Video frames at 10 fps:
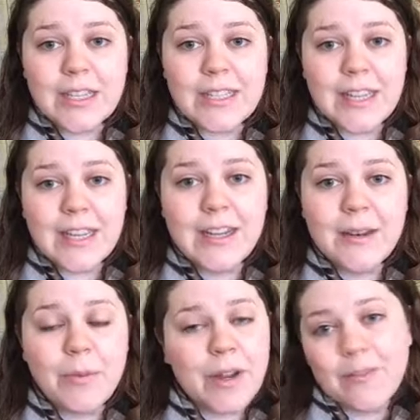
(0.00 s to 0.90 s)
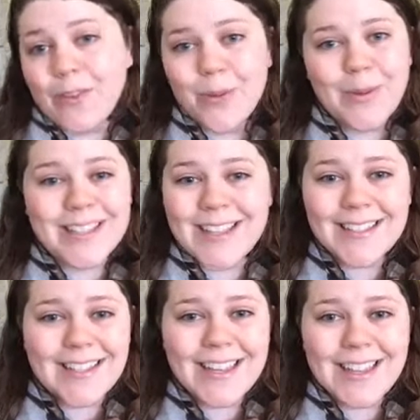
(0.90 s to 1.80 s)
listen, but if nobody
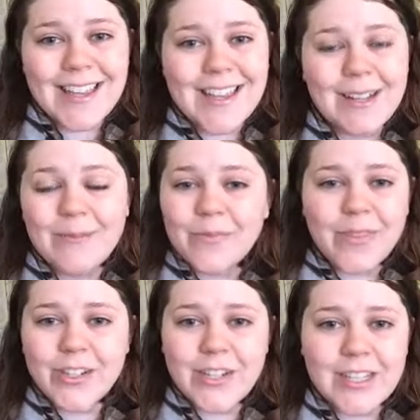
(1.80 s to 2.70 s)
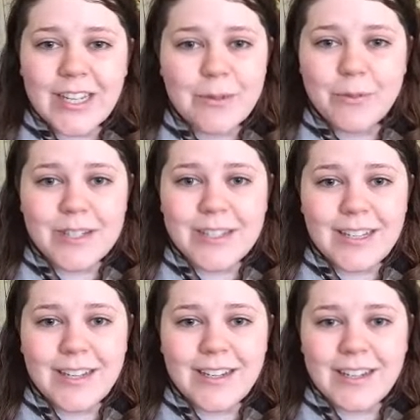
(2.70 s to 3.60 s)
says anything, they're just going to
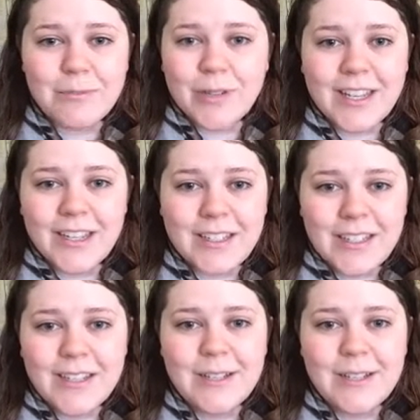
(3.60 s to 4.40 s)
proceed as planned.